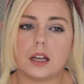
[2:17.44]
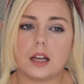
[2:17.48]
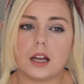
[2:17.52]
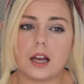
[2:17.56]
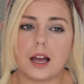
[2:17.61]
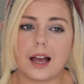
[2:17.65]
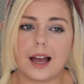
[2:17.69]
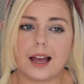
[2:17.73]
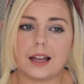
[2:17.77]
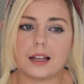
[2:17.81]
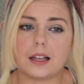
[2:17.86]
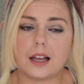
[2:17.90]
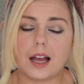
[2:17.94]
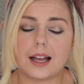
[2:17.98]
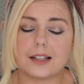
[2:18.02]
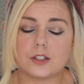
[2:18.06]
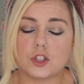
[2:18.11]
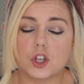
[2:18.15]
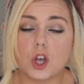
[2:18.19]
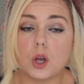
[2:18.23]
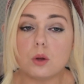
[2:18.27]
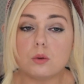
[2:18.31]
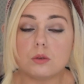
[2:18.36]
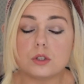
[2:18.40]
I
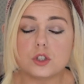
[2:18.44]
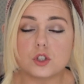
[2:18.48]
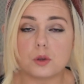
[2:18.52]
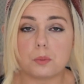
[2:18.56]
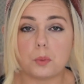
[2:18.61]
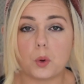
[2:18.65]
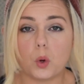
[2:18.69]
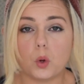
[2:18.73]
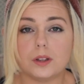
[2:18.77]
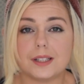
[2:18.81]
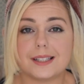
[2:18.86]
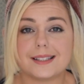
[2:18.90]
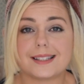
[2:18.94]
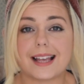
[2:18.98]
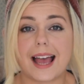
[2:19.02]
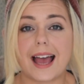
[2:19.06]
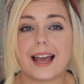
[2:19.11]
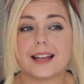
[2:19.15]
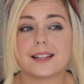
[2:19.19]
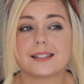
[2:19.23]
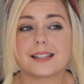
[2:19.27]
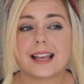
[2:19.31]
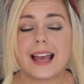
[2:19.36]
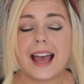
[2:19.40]
totaled up all the
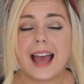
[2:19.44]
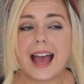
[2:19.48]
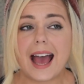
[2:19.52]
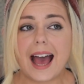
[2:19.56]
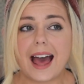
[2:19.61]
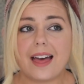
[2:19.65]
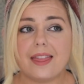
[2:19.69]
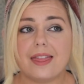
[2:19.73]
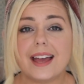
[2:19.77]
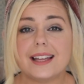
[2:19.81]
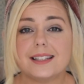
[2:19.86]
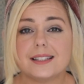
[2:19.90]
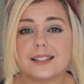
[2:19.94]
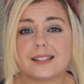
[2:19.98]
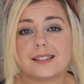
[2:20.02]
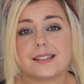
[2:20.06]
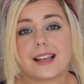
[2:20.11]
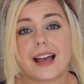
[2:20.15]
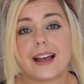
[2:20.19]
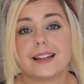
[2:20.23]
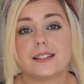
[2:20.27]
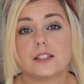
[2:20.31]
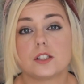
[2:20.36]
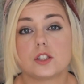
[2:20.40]
debt, I then
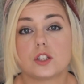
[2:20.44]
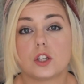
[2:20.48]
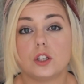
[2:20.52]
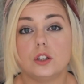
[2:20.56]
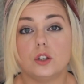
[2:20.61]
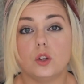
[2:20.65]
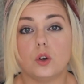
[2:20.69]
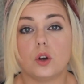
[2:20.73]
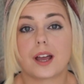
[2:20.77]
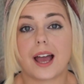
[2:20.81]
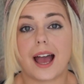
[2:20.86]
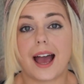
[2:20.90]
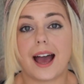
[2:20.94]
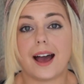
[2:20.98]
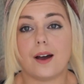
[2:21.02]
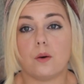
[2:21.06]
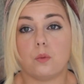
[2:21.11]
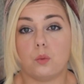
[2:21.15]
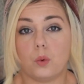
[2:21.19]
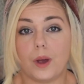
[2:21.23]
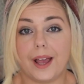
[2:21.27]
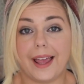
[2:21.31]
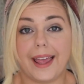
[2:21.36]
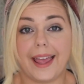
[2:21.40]
decided to look at
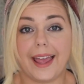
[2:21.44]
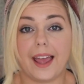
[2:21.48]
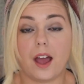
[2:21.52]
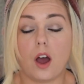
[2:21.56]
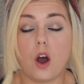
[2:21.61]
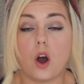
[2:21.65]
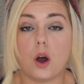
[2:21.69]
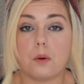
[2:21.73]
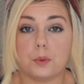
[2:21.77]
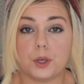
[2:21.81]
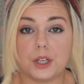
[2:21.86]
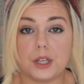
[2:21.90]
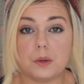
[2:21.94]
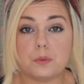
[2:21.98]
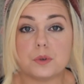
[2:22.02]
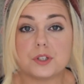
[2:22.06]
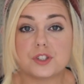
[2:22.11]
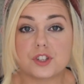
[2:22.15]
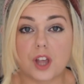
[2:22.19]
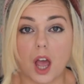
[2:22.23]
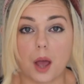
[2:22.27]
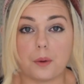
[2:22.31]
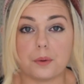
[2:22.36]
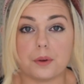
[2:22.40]
where our money
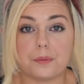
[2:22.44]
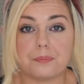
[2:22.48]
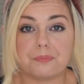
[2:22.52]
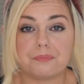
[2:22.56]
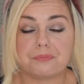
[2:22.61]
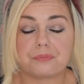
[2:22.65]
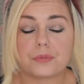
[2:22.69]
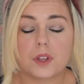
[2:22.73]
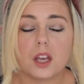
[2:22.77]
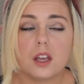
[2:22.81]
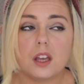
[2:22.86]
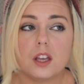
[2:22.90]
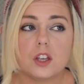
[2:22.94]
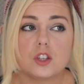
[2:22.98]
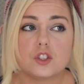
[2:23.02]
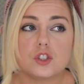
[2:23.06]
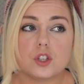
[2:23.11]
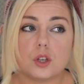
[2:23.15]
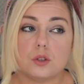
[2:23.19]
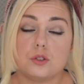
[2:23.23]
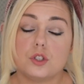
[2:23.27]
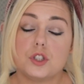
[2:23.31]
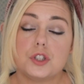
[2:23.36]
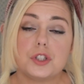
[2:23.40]
was going.
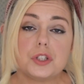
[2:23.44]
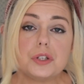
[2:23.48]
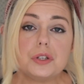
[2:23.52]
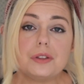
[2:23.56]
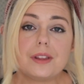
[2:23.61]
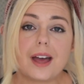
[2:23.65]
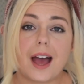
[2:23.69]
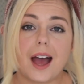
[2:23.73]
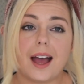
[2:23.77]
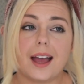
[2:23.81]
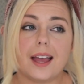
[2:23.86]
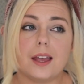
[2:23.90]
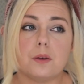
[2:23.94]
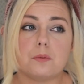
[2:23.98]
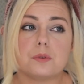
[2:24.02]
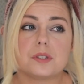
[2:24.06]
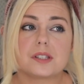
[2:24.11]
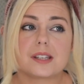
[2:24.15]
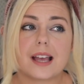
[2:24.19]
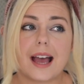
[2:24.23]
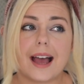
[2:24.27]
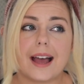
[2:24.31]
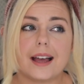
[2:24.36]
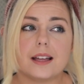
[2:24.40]
So to do that, it
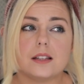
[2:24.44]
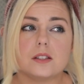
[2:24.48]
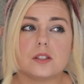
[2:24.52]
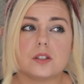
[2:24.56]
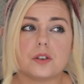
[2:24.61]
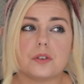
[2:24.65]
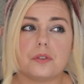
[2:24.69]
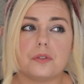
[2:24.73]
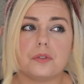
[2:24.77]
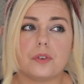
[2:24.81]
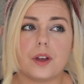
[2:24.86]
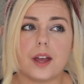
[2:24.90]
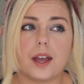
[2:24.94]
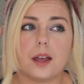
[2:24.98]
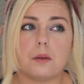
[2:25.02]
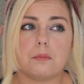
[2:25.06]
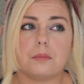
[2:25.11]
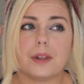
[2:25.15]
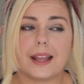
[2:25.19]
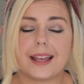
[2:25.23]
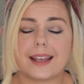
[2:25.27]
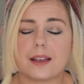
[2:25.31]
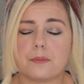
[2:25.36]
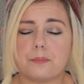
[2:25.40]
was kind of
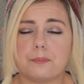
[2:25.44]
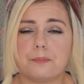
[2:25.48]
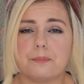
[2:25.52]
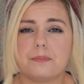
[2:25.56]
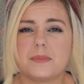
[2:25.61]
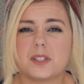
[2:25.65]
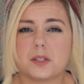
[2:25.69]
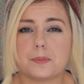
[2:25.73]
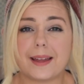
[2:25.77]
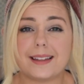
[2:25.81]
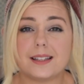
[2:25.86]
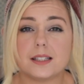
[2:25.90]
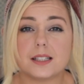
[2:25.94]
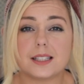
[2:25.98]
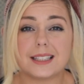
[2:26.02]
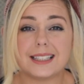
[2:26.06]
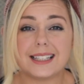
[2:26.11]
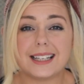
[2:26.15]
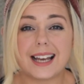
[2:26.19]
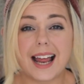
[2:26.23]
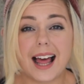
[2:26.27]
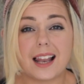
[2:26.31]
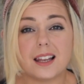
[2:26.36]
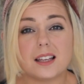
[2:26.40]
like a spending
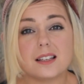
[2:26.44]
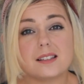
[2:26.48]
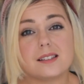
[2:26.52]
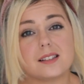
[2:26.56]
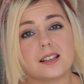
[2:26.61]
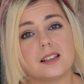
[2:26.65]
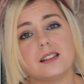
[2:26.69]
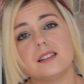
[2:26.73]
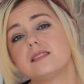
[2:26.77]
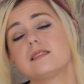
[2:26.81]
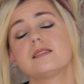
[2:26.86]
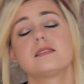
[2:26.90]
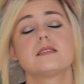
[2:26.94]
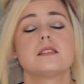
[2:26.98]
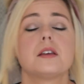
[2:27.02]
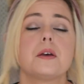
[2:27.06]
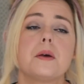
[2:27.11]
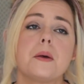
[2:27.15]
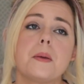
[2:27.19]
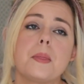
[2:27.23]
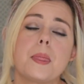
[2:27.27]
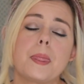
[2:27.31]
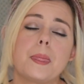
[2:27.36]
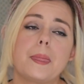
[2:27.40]
analysis,
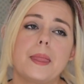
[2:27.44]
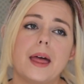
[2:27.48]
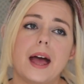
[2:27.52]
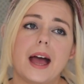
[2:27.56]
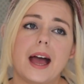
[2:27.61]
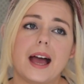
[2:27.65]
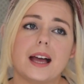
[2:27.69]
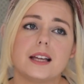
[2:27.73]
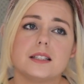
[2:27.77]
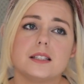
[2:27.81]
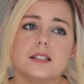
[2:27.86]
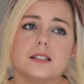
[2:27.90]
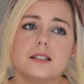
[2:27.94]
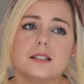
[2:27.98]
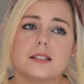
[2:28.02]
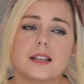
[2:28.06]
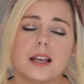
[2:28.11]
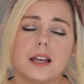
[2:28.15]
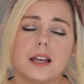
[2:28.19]
and